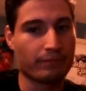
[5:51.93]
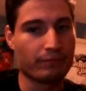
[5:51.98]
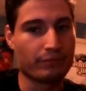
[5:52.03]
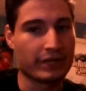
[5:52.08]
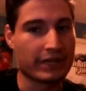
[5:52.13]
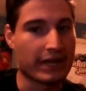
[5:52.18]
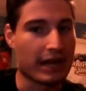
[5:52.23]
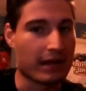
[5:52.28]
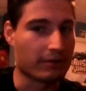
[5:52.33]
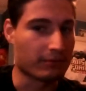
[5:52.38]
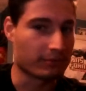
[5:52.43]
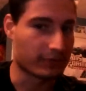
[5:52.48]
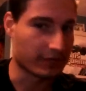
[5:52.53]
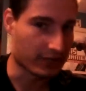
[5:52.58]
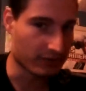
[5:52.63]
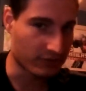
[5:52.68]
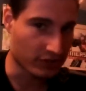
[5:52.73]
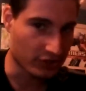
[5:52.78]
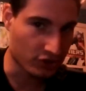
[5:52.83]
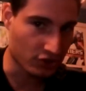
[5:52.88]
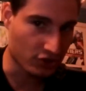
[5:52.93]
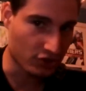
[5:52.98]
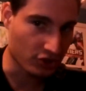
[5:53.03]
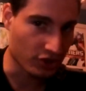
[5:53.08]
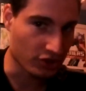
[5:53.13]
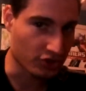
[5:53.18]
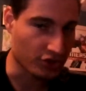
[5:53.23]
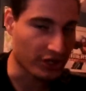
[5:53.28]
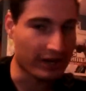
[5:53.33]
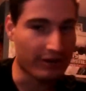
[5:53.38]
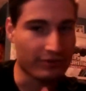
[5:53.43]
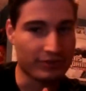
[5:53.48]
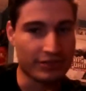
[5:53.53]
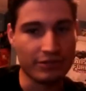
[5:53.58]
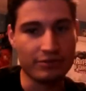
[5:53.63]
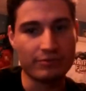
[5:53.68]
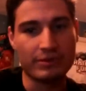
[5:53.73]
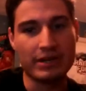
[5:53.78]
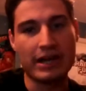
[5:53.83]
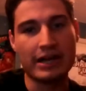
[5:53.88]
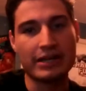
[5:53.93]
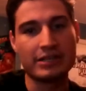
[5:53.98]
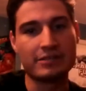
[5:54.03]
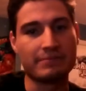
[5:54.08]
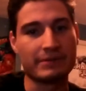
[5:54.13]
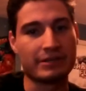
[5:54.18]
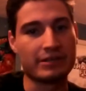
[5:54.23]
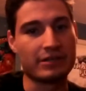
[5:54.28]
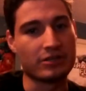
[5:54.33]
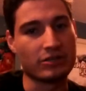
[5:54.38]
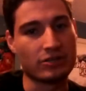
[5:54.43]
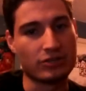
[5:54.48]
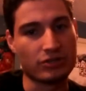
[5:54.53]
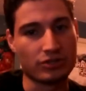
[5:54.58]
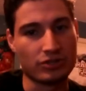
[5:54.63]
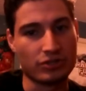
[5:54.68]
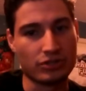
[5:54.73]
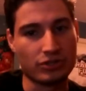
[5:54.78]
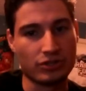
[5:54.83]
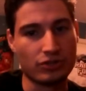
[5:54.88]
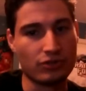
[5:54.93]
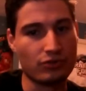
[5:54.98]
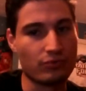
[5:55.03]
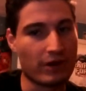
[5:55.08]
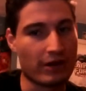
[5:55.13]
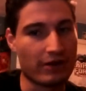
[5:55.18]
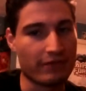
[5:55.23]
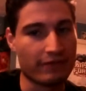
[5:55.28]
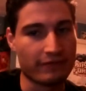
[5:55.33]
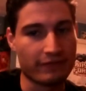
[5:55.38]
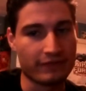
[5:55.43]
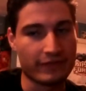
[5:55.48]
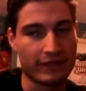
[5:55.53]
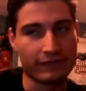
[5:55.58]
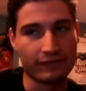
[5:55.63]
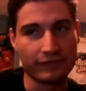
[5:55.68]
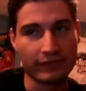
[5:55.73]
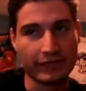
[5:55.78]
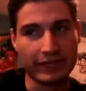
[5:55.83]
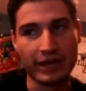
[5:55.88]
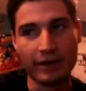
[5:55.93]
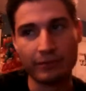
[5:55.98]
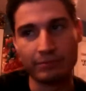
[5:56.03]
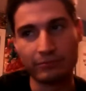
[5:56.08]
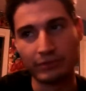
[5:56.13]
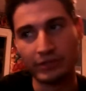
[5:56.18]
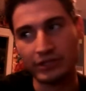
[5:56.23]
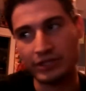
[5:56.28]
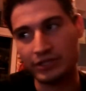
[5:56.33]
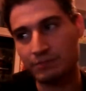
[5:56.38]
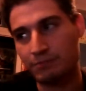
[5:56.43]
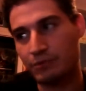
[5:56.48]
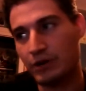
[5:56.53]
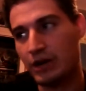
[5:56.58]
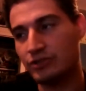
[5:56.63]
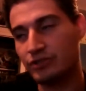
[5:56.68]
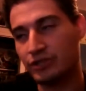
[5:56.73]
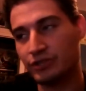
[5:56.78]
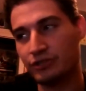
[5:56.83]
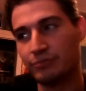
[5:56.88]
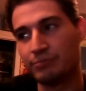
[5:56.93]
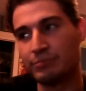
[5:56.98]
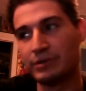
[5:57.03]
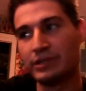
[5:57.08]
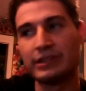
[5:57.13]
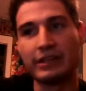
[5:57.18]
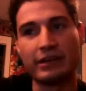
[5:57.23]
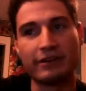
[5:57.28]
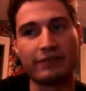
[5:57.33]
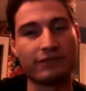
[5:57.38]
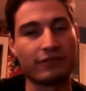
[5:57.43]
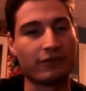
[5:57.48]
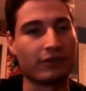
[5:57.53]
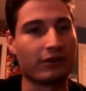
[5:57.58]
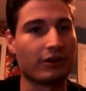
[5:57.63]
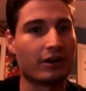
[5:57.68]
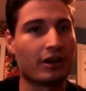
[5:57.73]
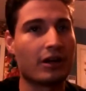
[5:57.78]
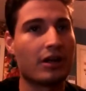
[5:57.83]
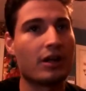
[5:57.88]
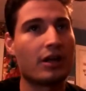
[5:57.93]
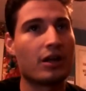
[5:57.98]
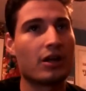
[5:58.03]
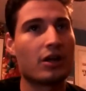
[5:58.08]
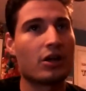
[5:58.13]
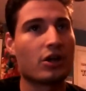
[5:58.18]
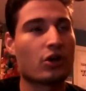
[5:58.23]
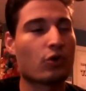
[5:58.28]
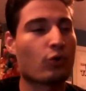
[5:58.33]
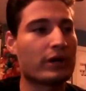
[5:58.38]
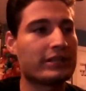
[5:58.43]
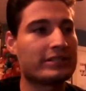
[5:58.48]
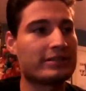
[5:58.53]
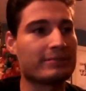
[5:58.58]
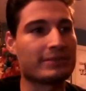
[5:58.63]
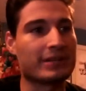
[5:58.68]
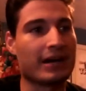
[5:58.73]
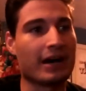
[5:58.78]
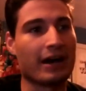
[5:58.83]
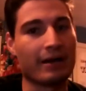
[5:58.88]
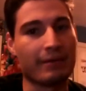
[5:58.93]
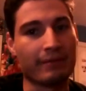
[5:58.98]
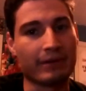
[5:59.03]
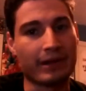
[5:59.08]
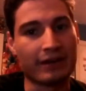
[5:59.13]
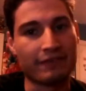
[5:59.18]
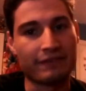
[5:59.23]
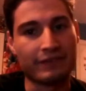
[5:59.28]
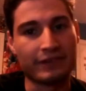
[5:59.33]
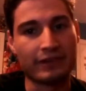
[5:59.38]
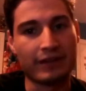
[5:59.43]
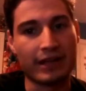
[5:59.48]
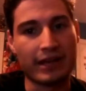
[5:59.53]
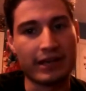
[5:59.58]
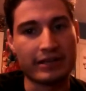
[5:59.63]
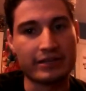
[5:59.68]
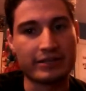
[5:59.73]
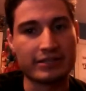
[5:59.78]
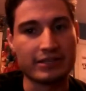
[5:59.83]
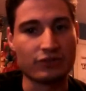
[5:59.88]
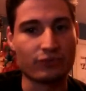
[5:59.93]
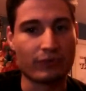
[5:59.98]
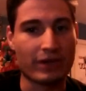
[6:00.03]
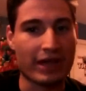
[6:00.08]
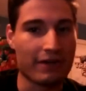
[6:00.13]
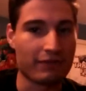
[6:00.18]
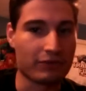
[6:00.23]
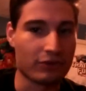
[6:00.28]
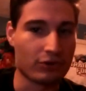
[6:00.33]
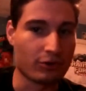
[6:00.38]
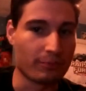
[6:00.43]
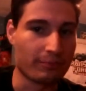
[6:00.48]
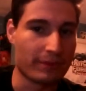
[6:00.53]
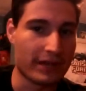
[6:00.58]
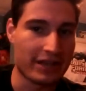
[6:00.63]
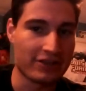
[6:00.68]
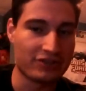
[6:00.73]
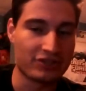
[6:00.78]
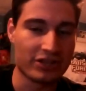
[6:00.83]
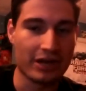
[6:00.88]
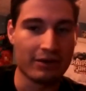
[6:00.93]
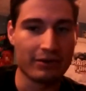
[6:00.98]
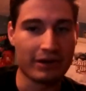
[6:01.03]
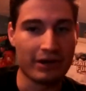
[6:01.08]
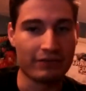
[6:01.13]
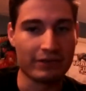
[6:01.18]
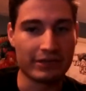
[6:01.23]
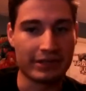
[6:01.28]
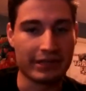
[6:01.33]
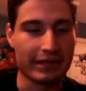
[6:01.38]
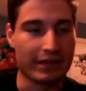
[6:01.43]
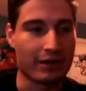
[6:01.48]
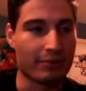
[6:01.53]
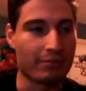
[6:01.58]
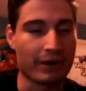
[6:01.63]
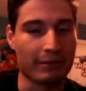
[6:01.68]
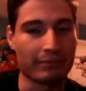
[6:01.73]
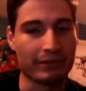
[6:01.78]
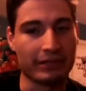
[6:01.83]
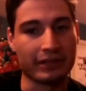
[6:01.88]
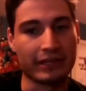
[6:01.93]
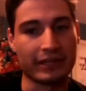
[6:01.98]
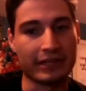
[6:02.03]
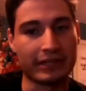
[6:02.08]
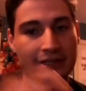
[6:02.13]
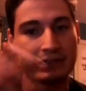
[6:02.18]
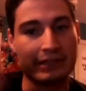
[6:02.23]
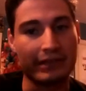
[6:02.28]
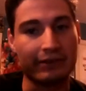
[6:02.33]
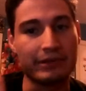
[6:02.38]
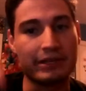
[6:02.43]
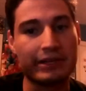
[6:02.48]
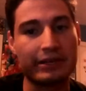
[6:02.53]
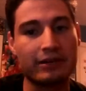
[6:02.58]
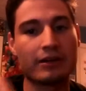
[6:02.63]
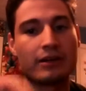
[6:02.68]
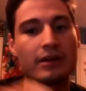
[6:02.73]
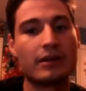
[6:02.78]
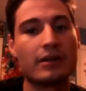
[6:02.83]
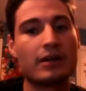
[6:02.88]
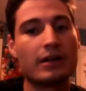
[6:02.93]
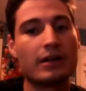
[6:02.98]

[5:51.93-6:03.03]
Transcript: But yeah, I want to give a shout out to you guys because you have definitely helped with this project. You've been there for quite some time, and I feel like since we have our own page now and everything, I'll probably link it down here.